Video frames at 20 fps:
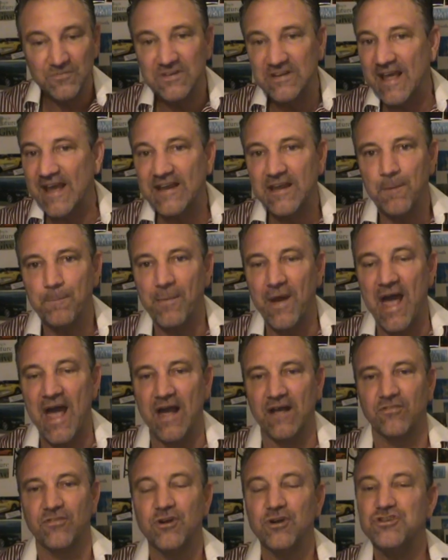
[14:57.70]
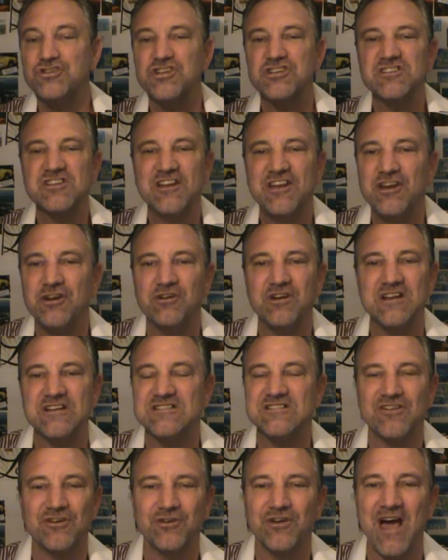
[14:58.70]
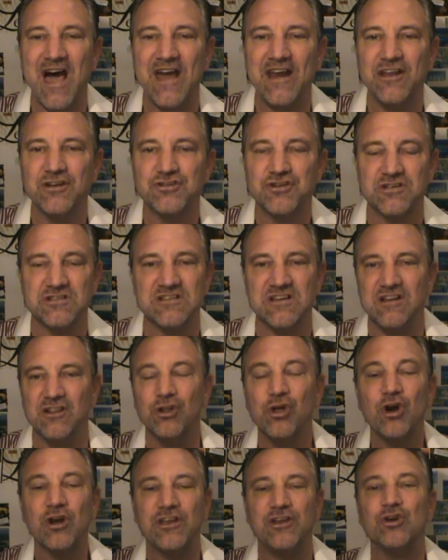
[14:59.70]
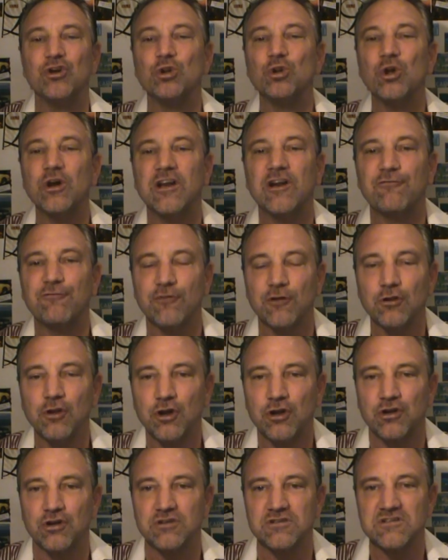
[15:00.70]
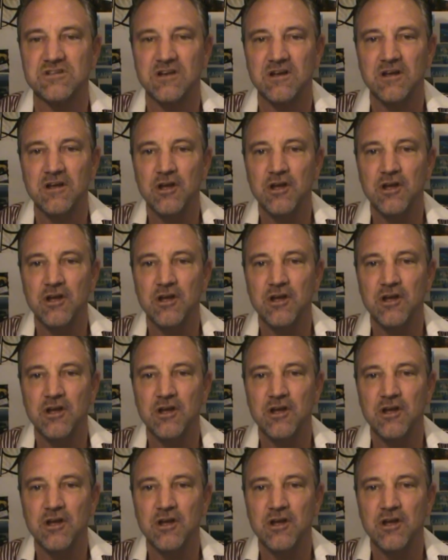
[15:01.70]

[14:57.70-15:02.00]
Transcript: Take it back. They're just curious. They're not interested. Look, you're looking for lookers.